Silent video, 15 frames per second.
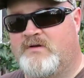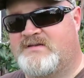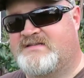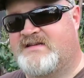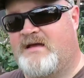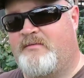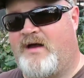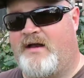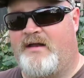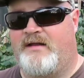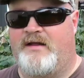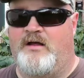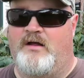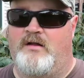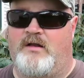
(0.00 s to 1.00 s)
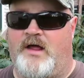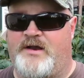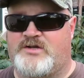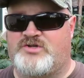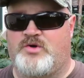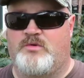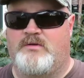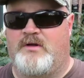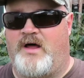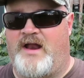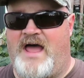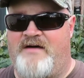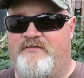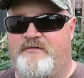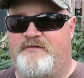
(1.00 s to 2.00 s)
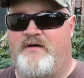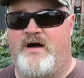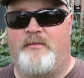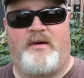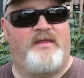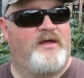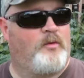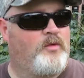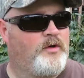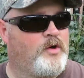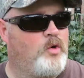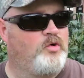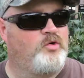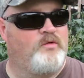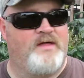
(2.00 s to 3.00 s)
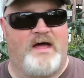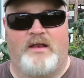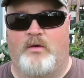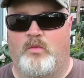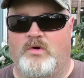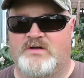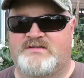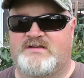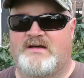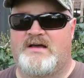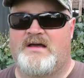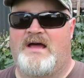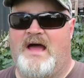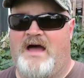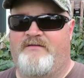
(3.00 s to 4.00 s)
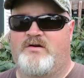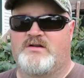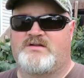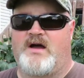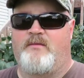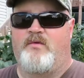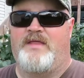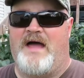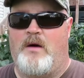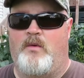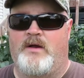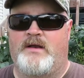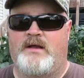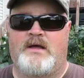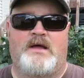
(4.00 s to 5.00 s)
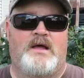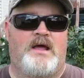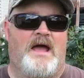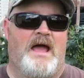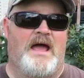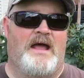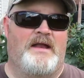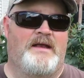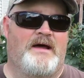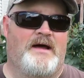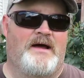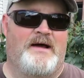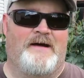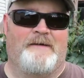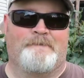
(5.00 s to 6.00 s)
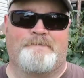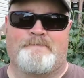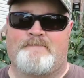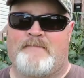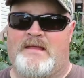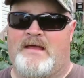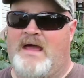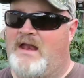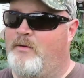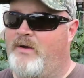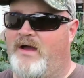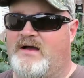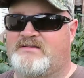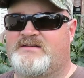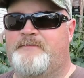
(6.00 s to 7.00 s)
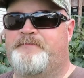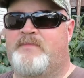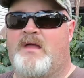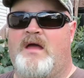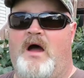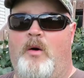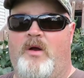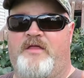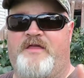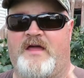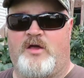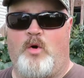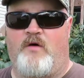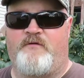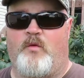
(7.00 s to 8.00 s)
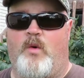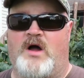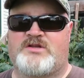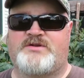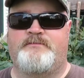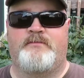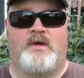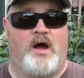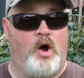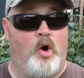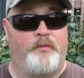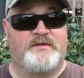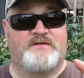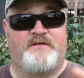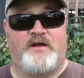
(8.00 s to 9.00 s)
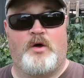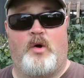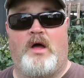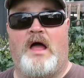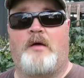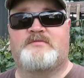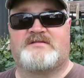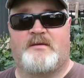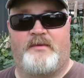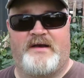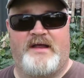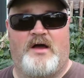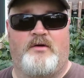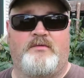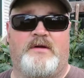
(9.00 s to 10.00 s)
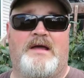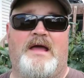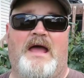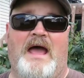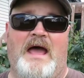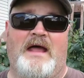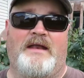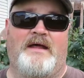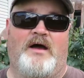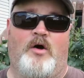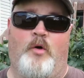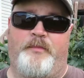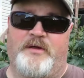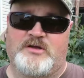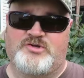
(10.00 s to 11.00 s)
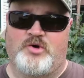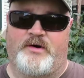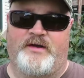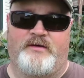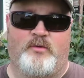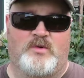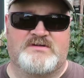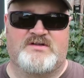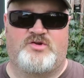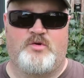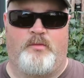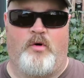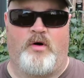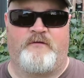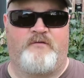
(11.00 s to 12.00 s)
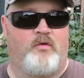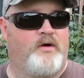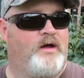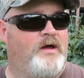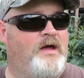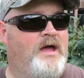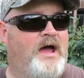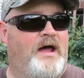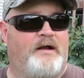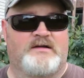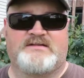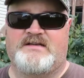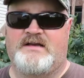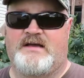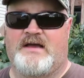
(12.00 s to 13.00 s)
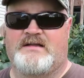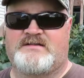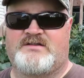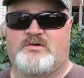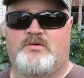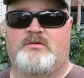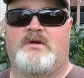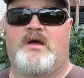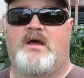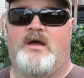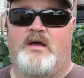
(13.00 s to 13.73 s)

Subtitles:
Same kind of deal, a lot of shooting, a lot of having fun, but I think we're gonna go do that in the woods, have a good time with that one. And anyway, guys, I want to thank you all for watching. I hope this video will help somebody out, and I hope you enjoyed it wasn't too boring for you, and I'll see you again soon.